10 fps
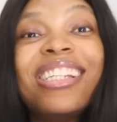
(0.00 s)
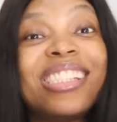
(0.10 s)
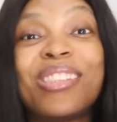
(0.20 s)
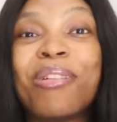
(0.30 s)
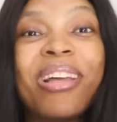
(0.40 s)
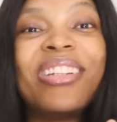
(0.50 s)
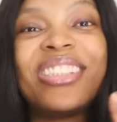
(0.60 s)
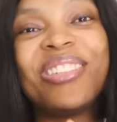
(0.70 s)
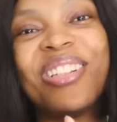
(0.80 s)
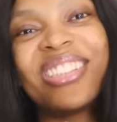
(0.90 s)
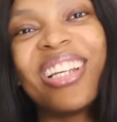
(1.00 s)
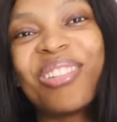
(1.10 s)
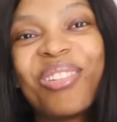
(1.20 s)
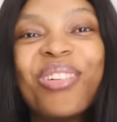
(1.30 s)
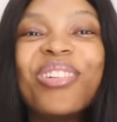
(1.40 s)
these people are not serious
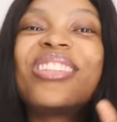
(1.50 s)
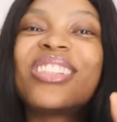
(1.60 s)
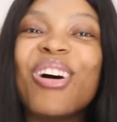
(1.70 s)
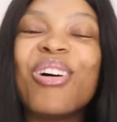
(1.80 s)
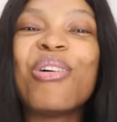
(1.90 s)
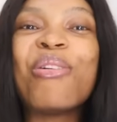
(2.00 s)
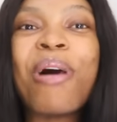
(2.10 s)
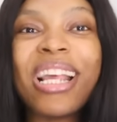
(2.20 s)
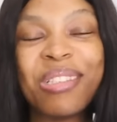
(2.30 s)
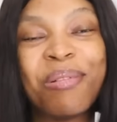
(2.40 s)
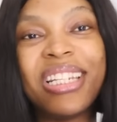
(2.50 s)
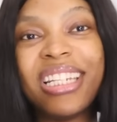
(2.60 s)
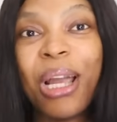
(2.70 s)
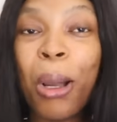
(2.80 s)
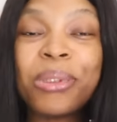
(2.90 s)
at all. So White
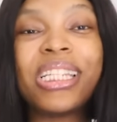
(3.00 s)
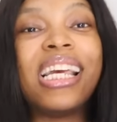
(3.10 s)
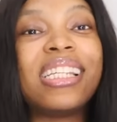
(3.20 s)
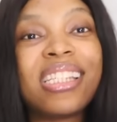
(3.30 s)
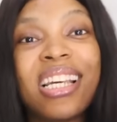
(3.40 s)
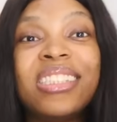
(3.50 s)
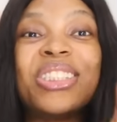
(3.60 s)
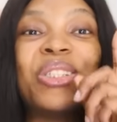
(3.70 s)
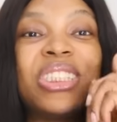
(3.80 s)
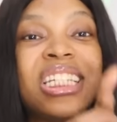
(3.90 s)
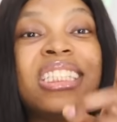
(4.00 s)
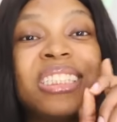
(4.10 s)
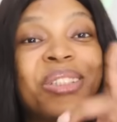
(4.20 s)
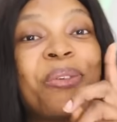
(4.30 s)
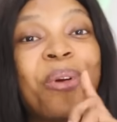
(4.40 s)
Money upstairs, Angel
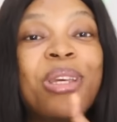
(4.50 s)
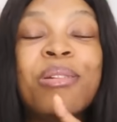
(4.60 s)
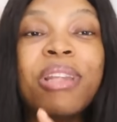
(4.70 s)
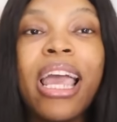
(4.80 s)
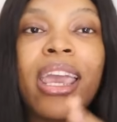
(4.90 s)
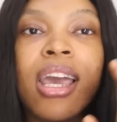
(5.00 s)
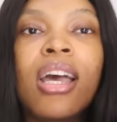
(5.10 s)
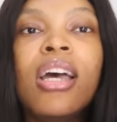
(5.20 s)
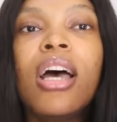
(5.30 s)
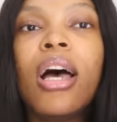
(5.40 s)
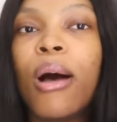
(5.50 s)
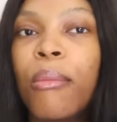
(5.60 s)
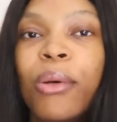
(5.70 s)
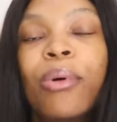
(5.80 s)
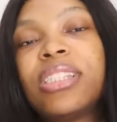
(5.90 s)
changed it for him. Like
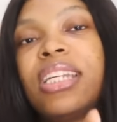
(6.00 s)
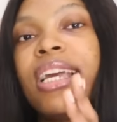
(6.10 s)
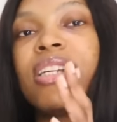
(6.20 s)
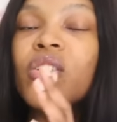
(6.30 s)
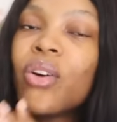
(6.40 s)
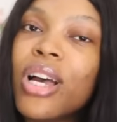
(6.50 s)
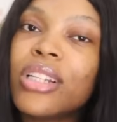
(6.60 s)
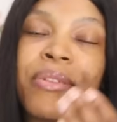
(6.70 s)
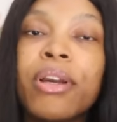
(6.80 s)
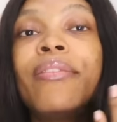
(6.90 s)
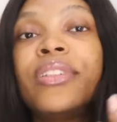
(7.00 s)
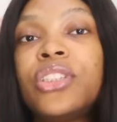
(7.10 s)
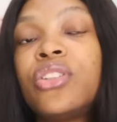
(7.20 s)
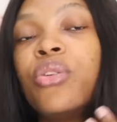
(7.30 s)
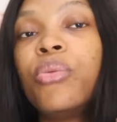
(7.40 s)
um, he was telling her to have a
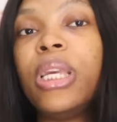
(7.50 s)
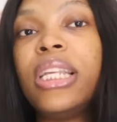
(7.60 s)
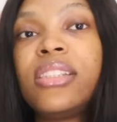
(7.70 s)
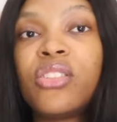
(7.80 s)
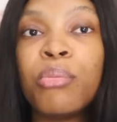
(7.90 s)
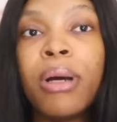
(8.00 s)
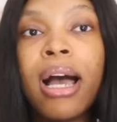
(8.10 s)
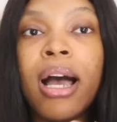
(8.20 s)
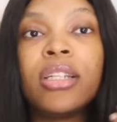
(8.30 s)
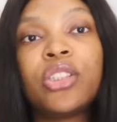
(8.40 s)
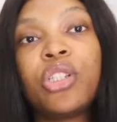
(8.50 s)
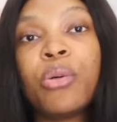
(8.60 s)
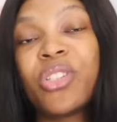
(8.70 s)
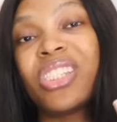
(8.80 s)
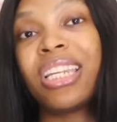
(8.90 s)
conversation with Soma.
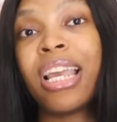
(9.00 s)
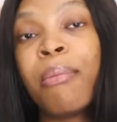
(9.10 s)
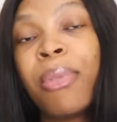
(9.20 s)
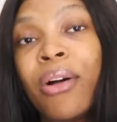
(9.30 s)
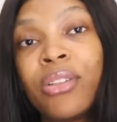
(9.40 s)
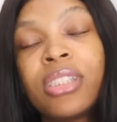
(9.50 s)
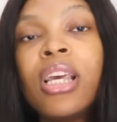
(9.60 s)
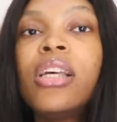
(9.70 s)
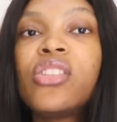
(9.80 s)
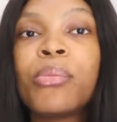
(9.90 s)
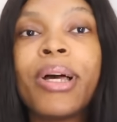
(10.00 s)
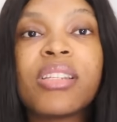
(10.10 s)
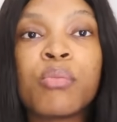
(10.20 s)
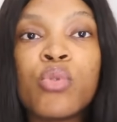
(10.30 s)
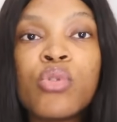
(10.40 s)
He was just telling her about
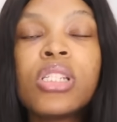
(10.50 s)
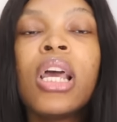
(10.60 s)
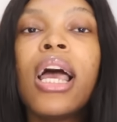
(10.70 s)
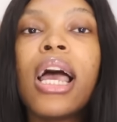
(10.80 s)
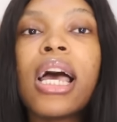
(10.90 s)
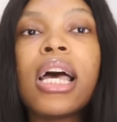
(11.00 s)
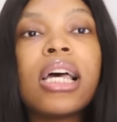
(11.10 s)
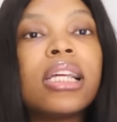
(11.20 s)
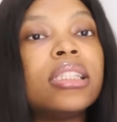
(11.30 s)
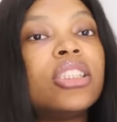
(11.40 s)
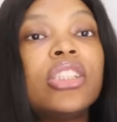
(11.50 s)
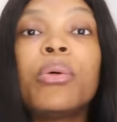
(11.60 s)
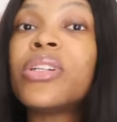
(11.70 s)
Soma's mood, and she